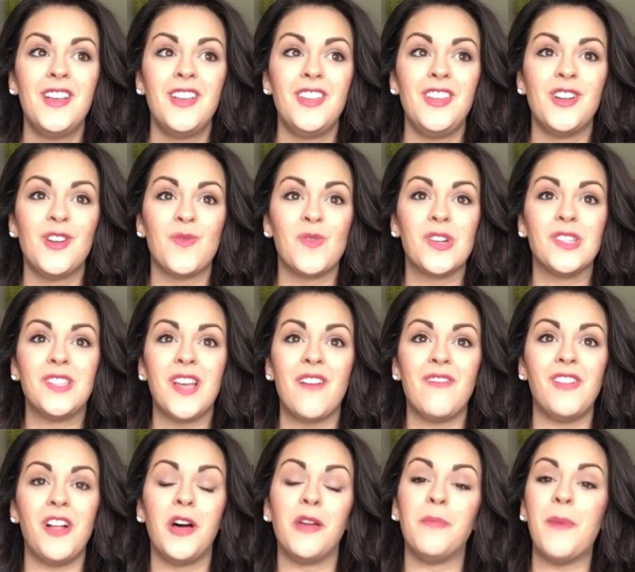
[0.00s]
your words
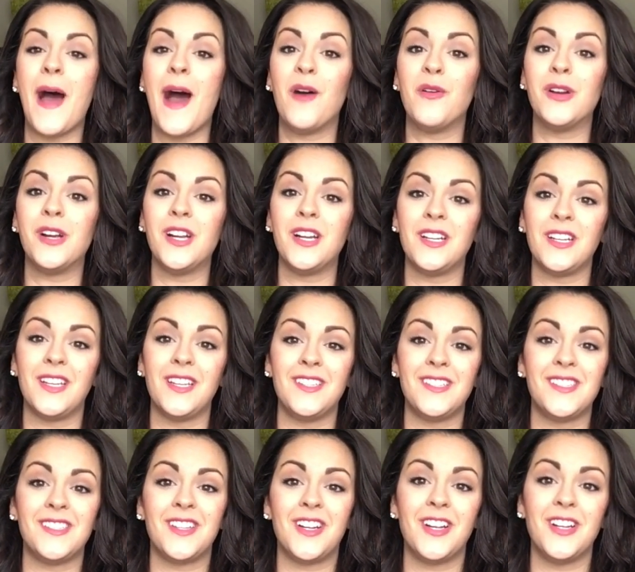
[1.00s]
have a lot of power and can
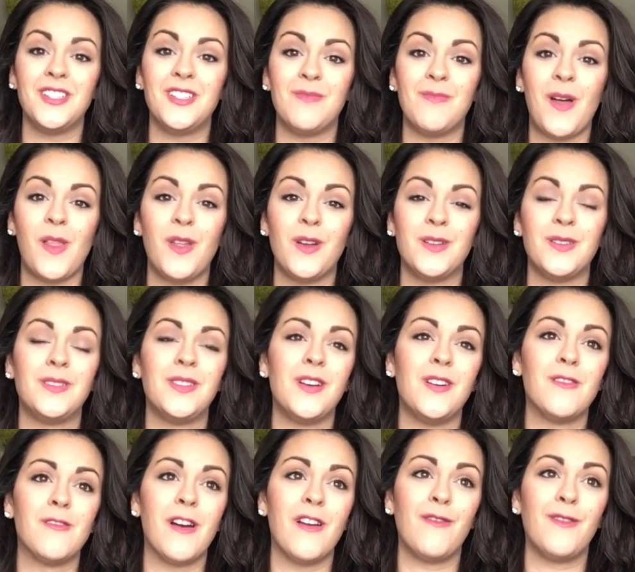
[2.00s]
discourage a mother,
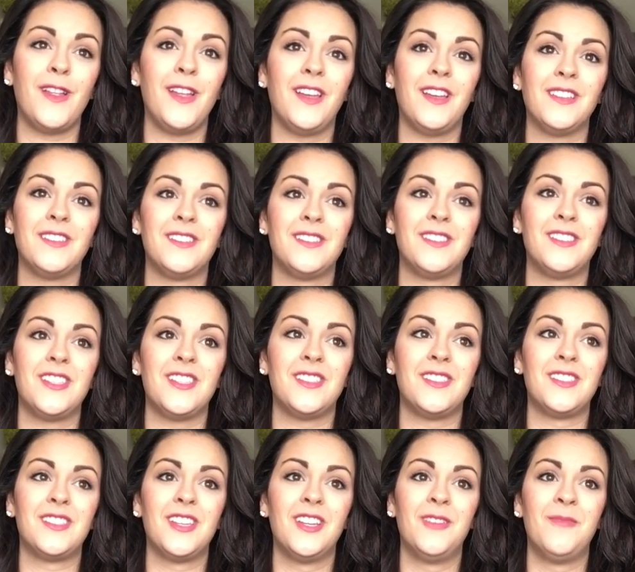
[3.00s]
so I feel like it's
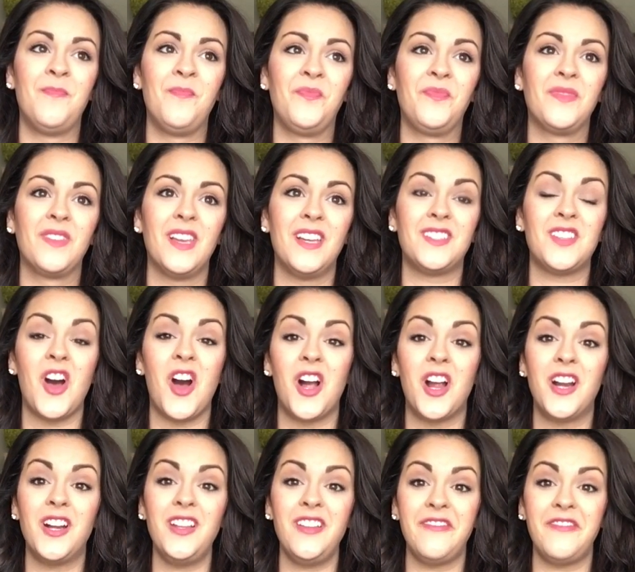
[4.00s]

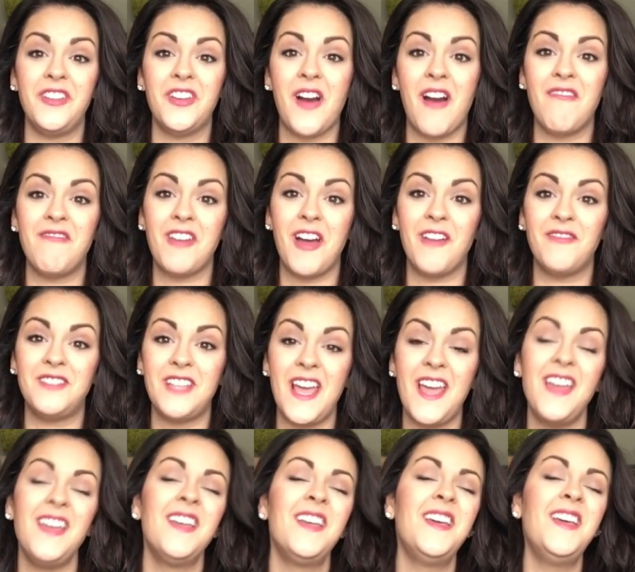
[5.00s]
hard if you have an off
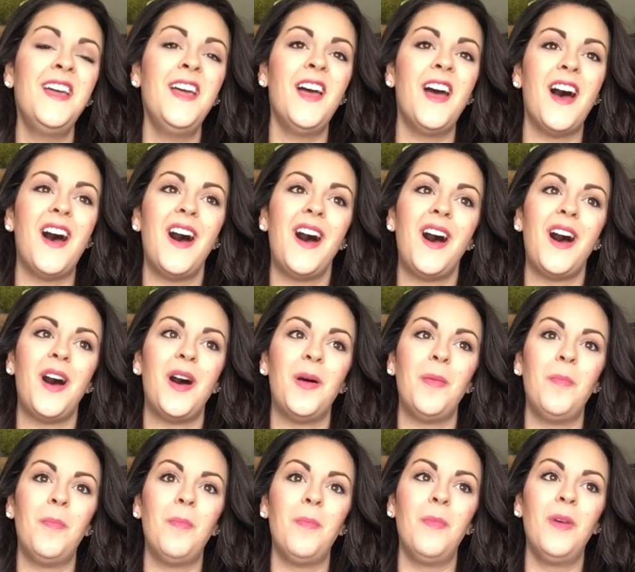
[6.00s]
day.
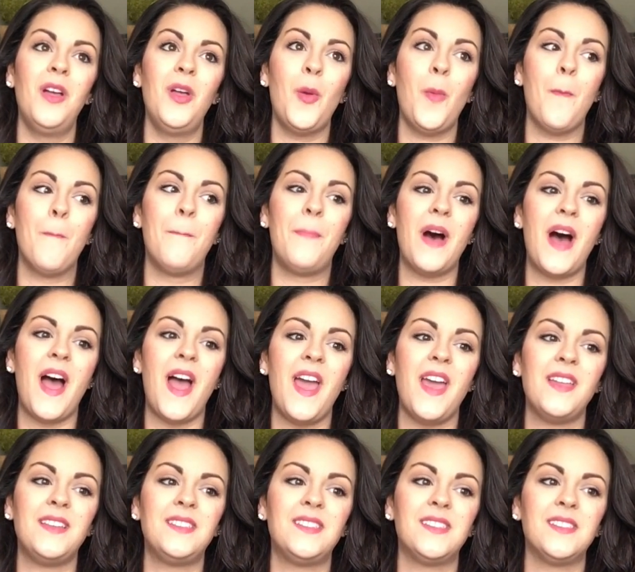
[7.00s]

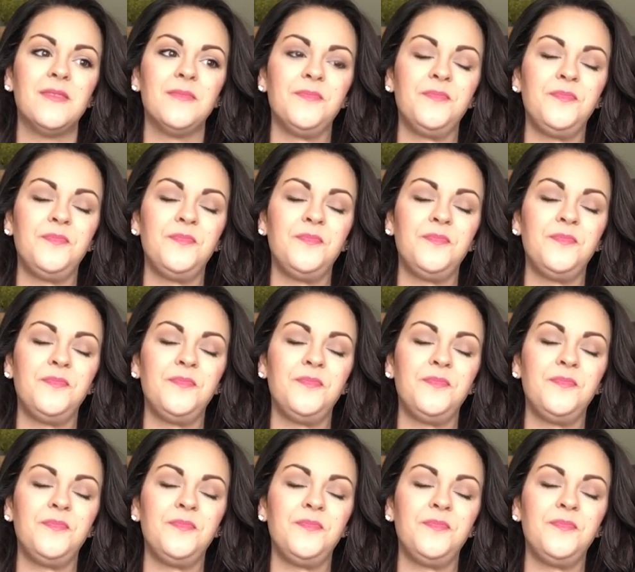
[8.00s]
But